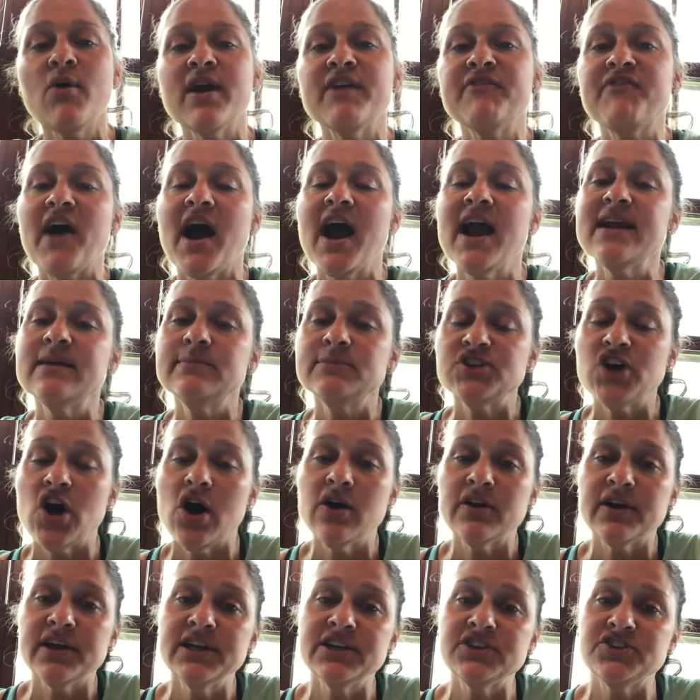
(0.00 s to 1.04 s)
if I am
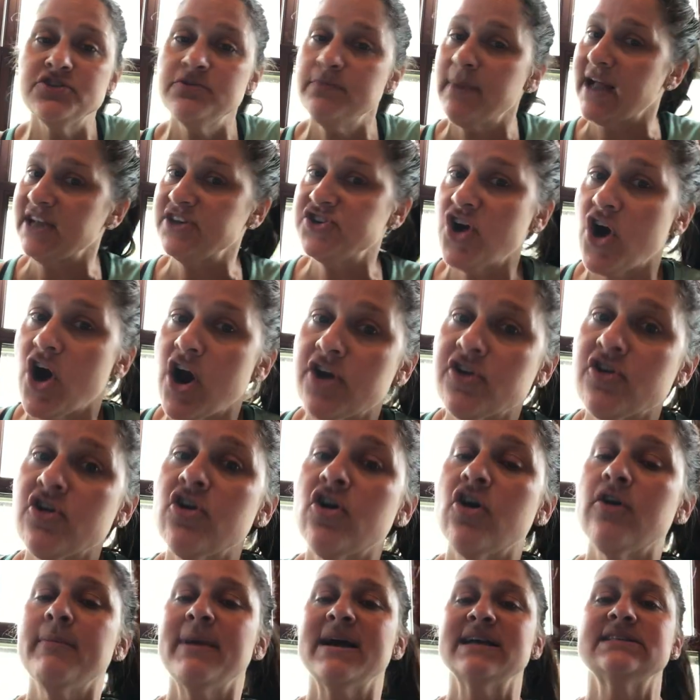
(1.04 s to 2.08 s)
talking to my daughter
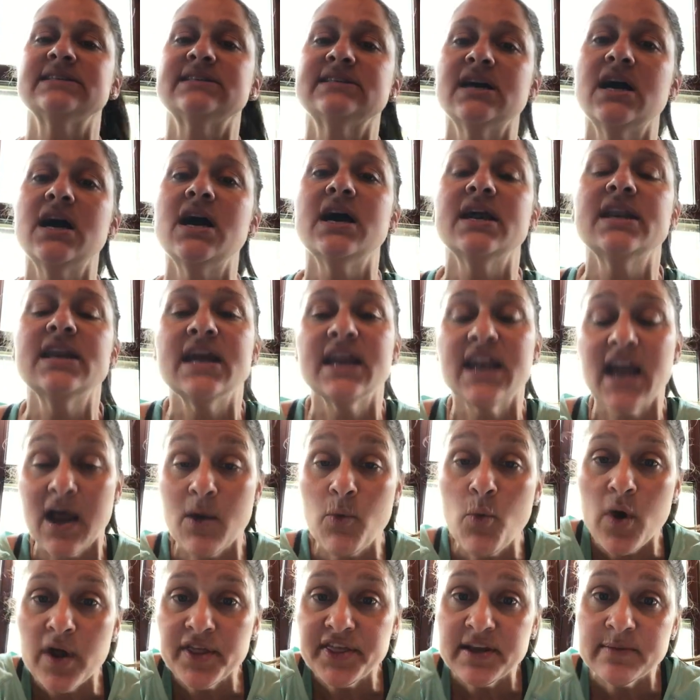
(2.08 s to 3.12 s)
or my son and I
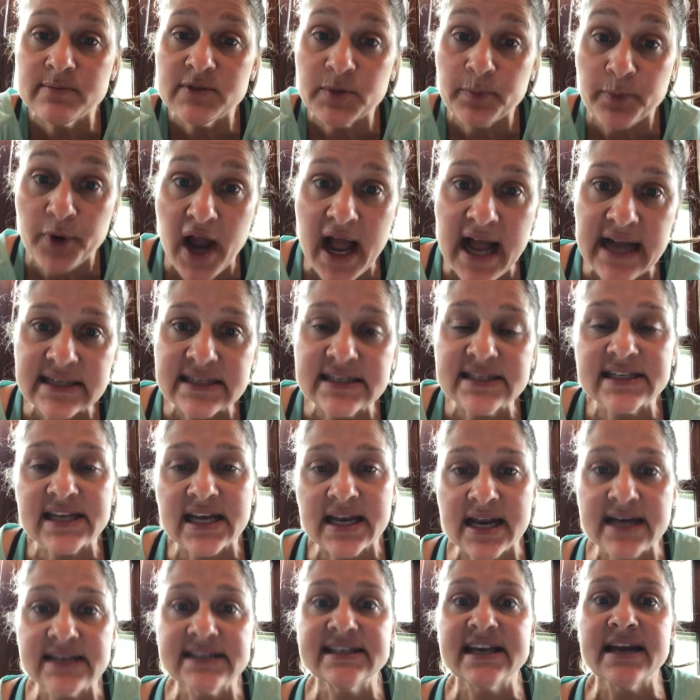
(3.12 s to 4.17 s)
want them to practice
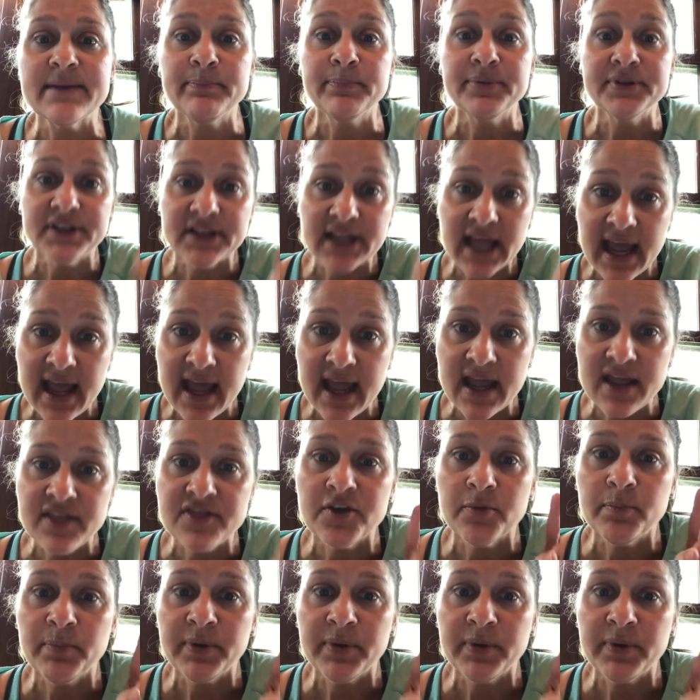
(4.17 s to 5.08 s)
and I say, play the